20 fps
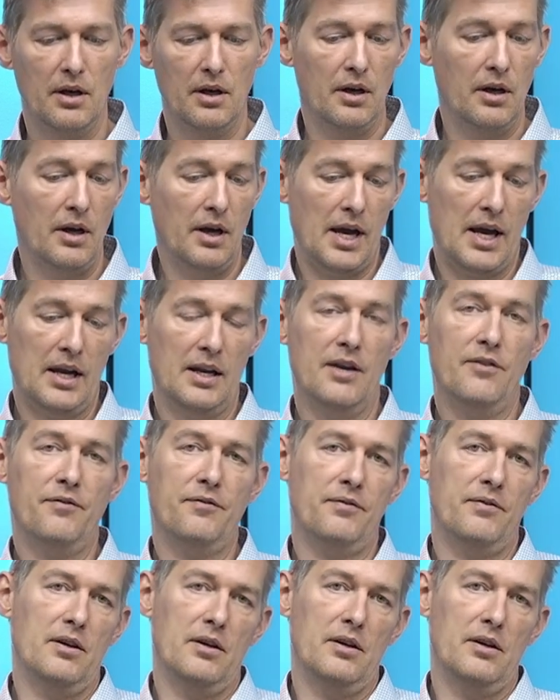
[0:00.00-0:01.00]
And
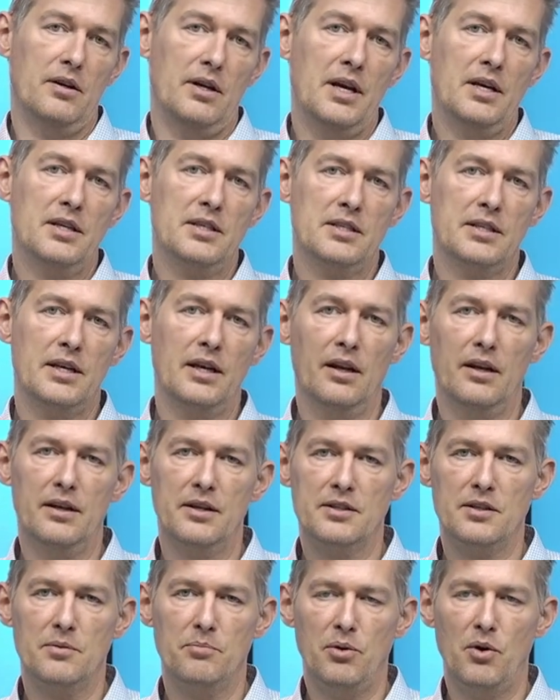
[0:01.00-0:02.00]
if Excel
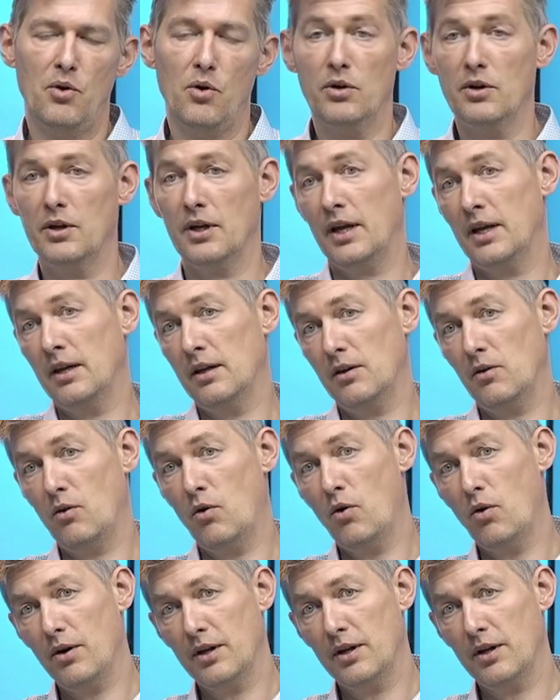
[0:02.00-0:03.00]
is important,
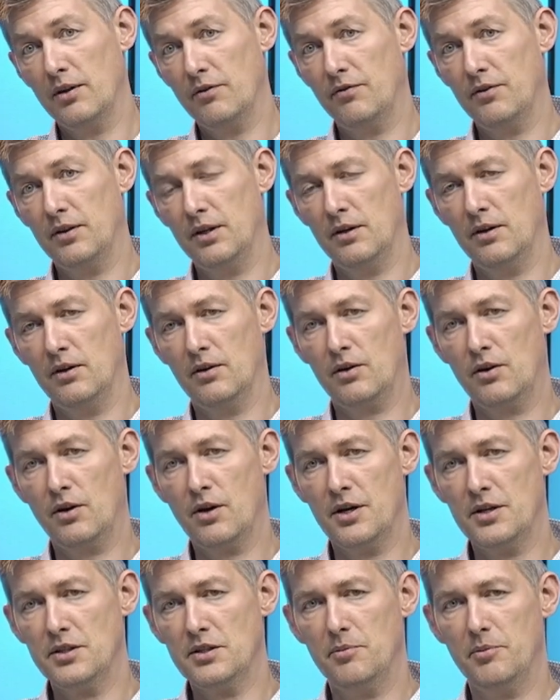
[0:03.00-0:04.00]
or if the
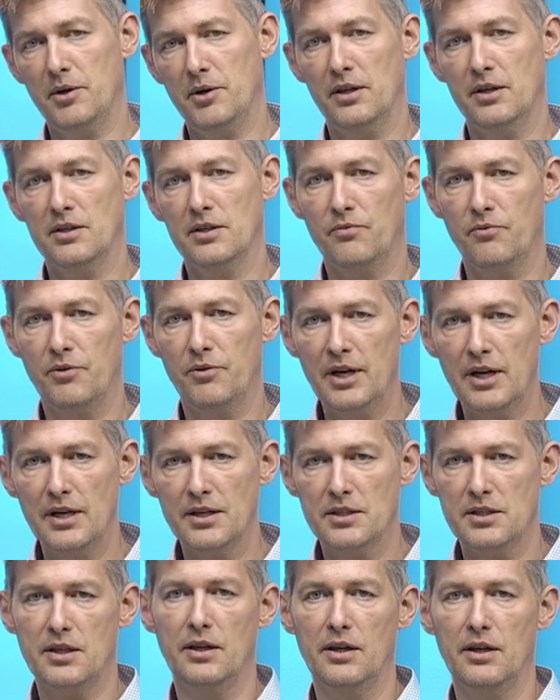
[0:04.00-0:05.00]
customer is really
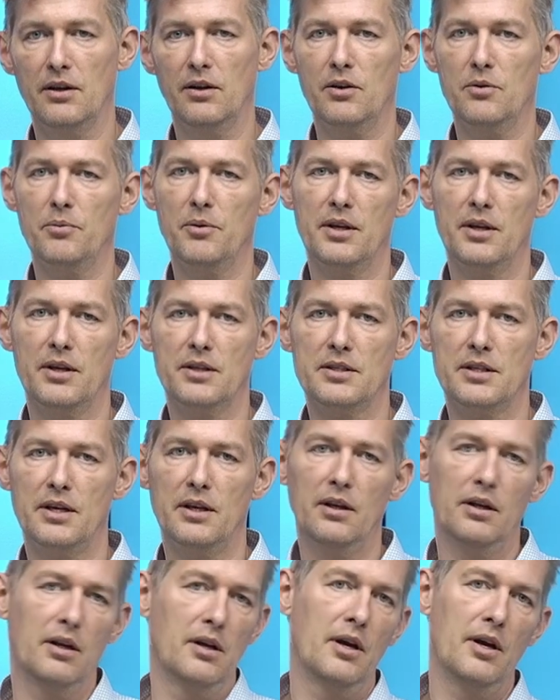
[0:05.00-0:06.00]
skilled with
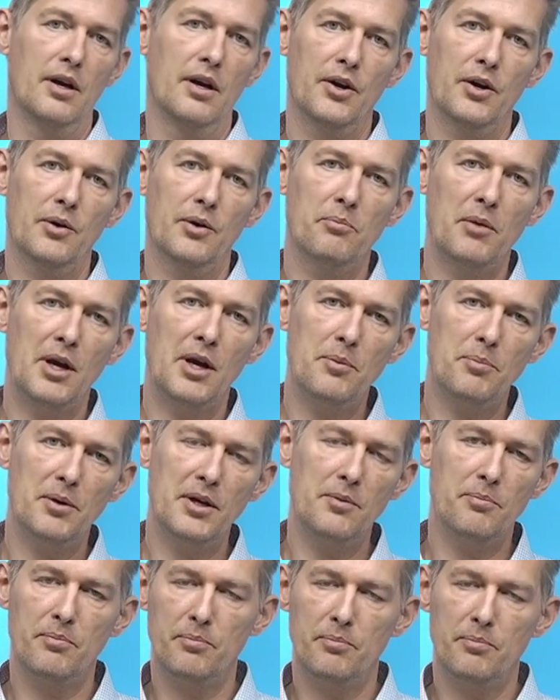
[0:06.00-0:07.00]
Excel,
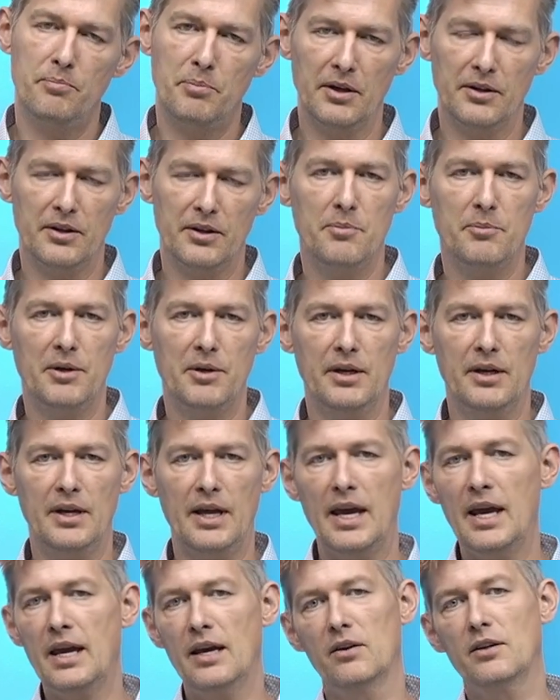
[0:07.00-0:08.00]
maybe build them an
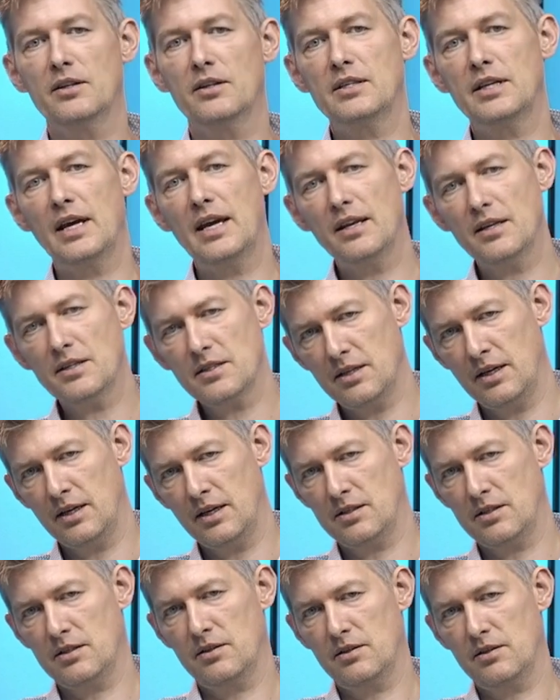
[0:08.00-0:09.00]
AL data
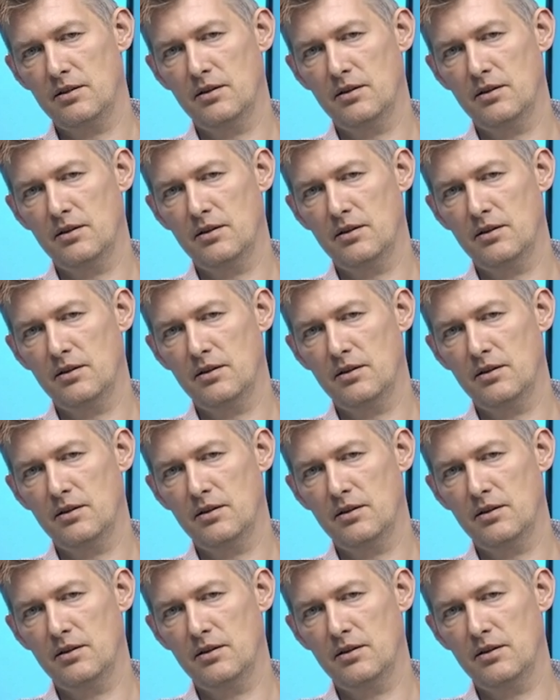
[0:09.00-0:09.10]
set